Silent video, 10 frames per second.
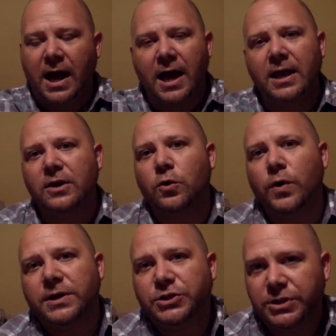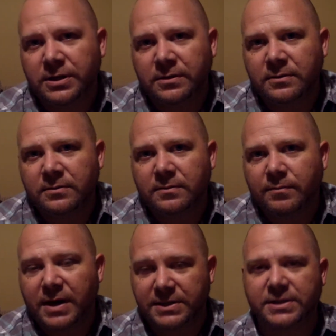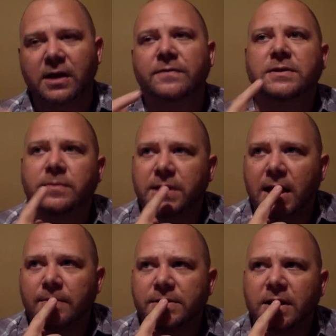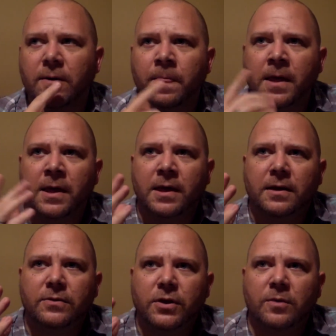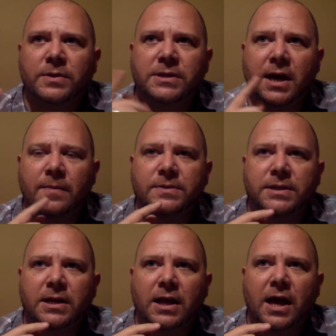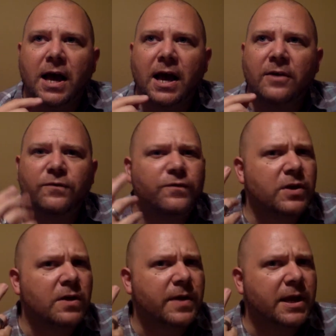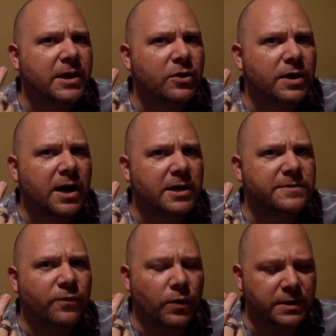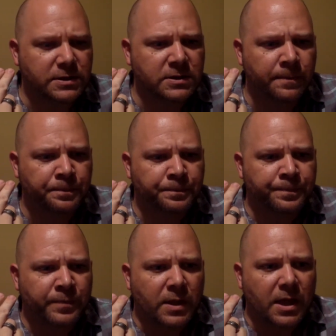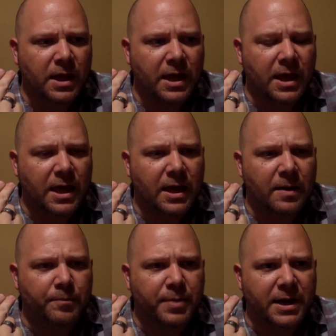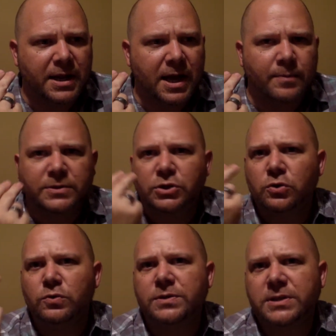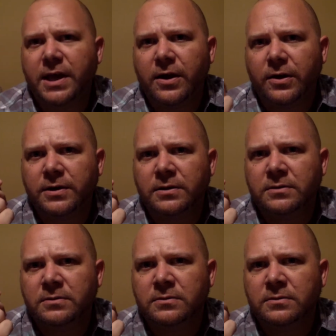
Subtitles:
I question myself sometimes. Now, there have been times that I feel that I hear God's voice, but I'm too scared,